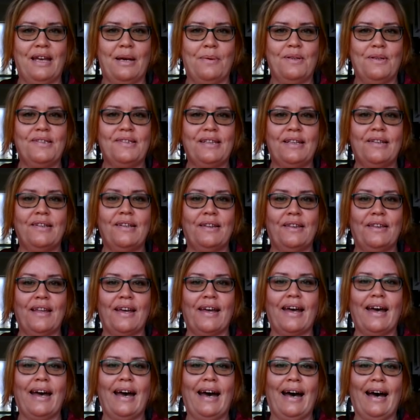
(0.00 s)
and they were sitting in the
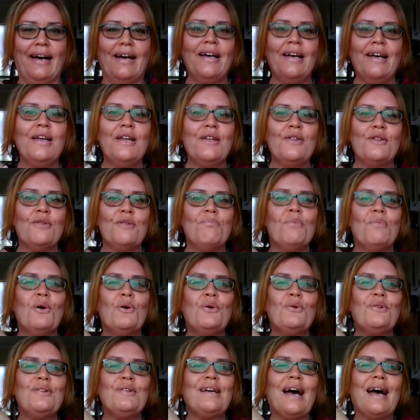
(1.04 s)
car. The
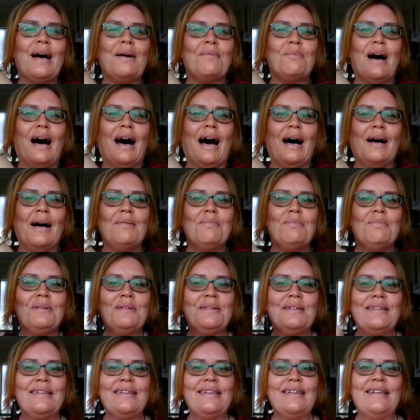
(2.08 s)
moon come up,
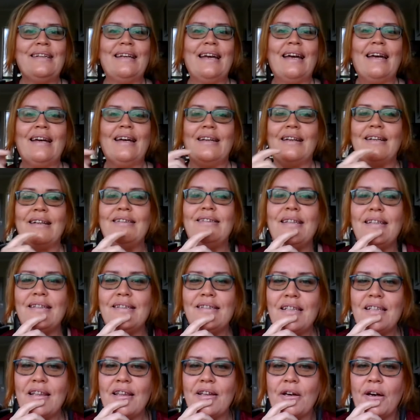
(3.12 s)
and I
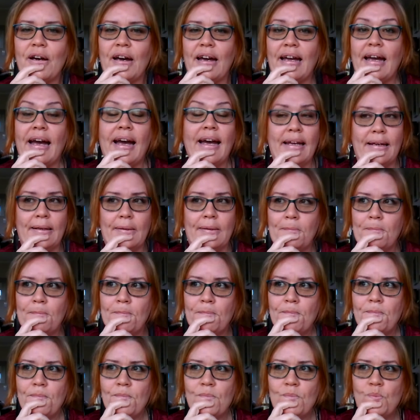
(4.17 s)
says to the guy, hey,
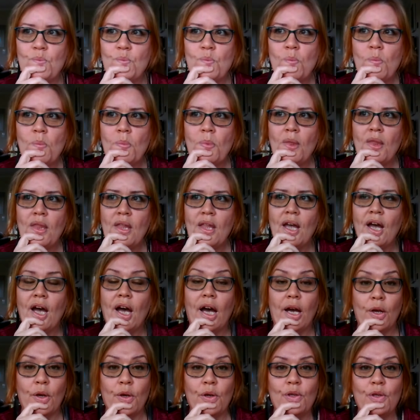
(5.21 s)

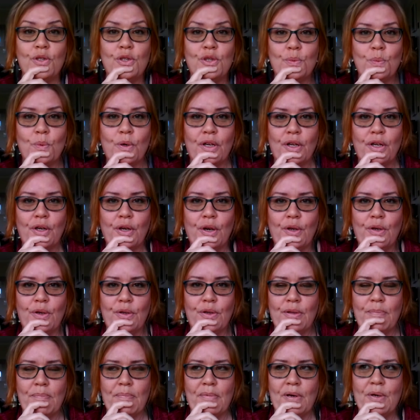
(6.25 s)
I heard you want to go
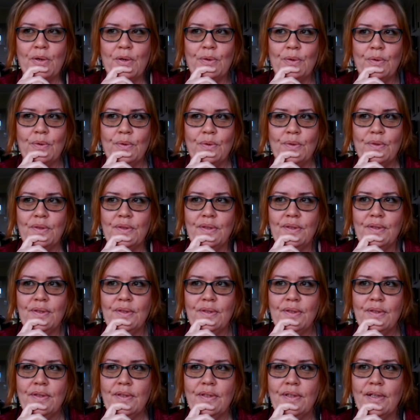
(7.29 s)
to the moon.
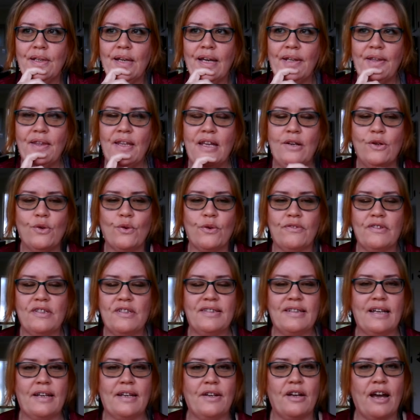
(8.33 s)
And then all of a
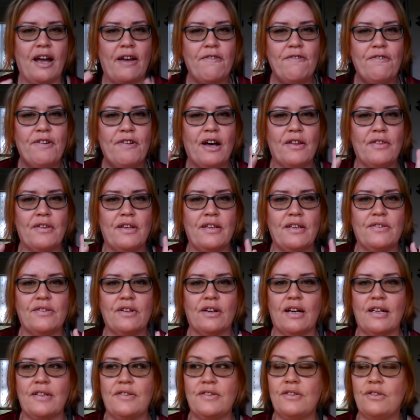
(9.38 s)
sudden I felt these
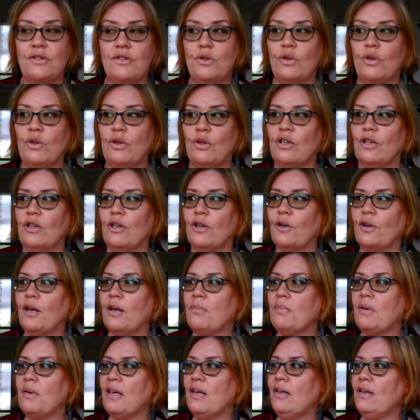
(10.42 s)
eyes turn and look
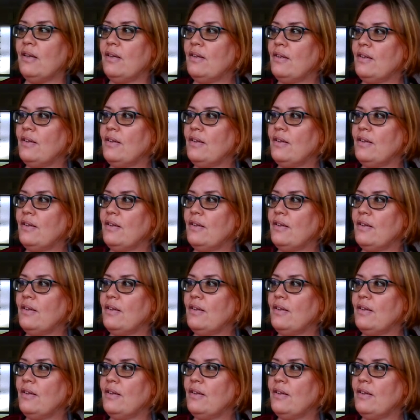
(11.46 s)
at me.